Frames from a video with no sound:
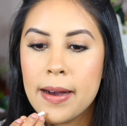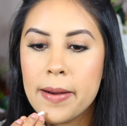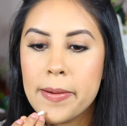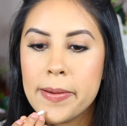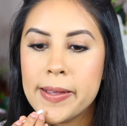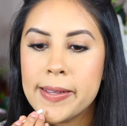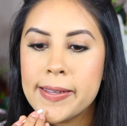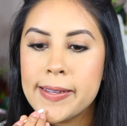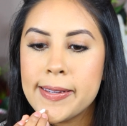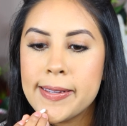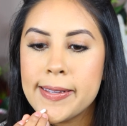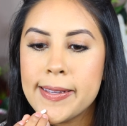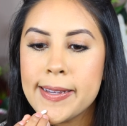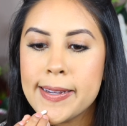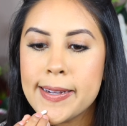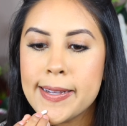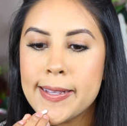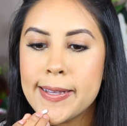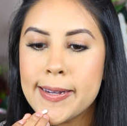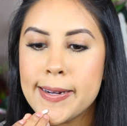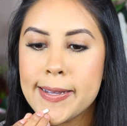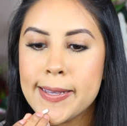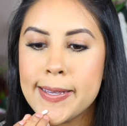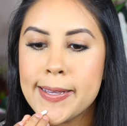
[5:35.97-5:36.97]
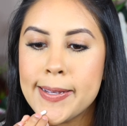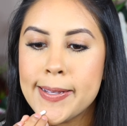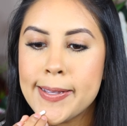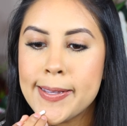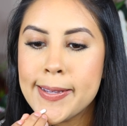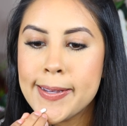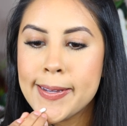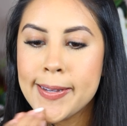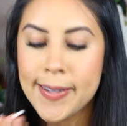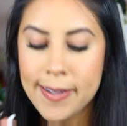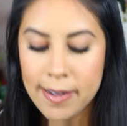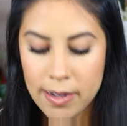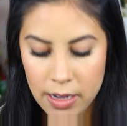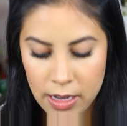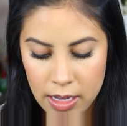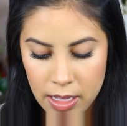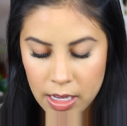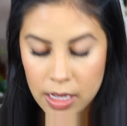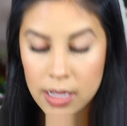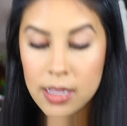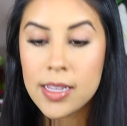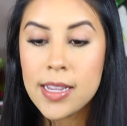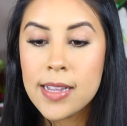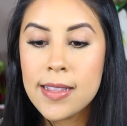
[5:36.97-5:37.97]
is just take a little Q-tip and
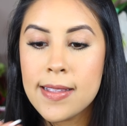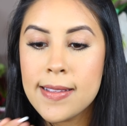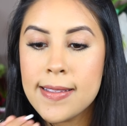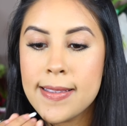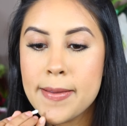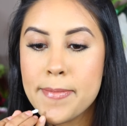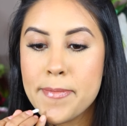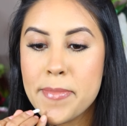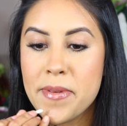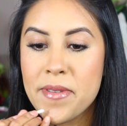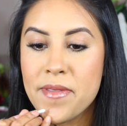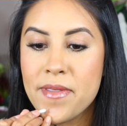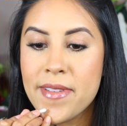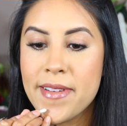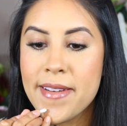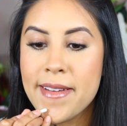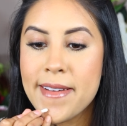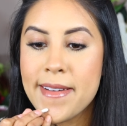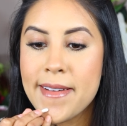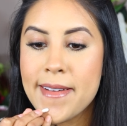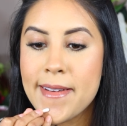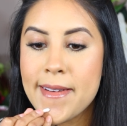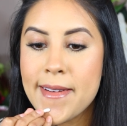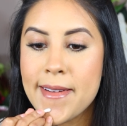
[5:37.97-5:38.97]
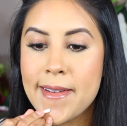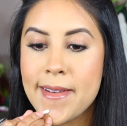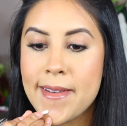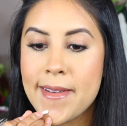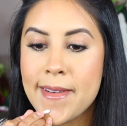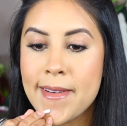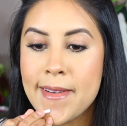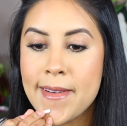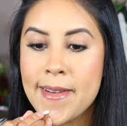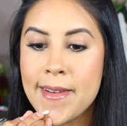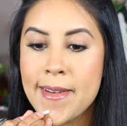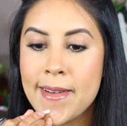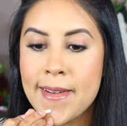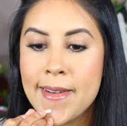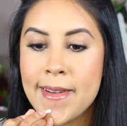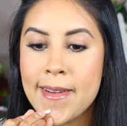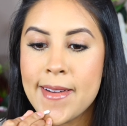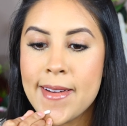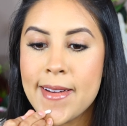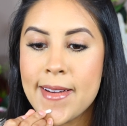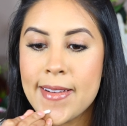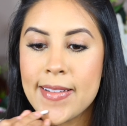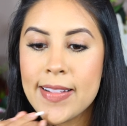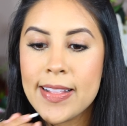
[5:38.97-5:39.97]
then take the tip of it
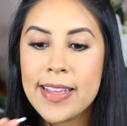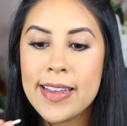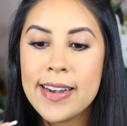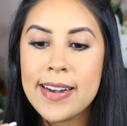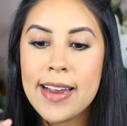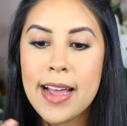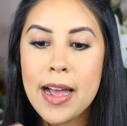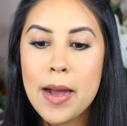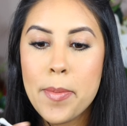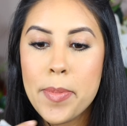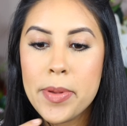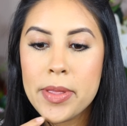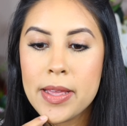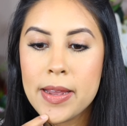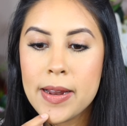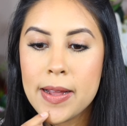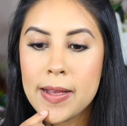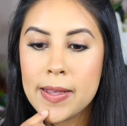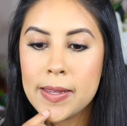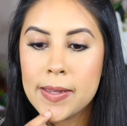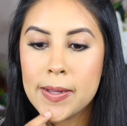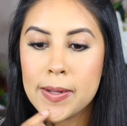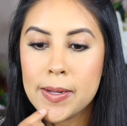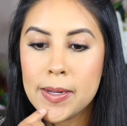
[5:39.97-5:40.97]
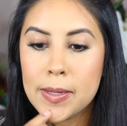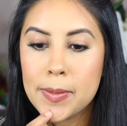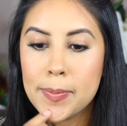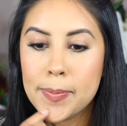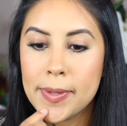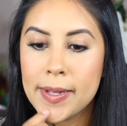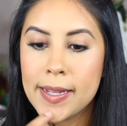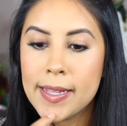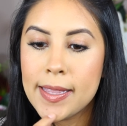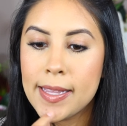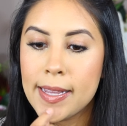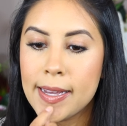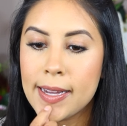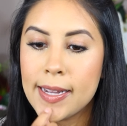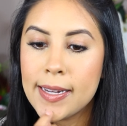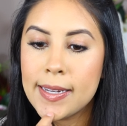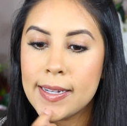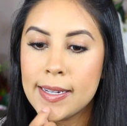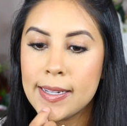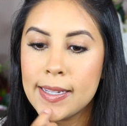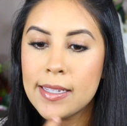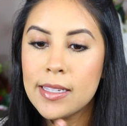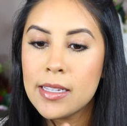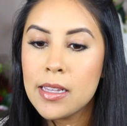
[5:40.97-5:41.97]
and clean it out, but then also just blend the
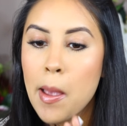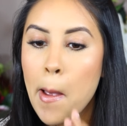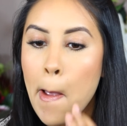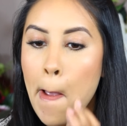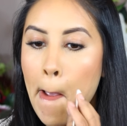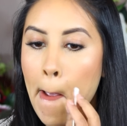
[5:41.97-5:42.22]
edges.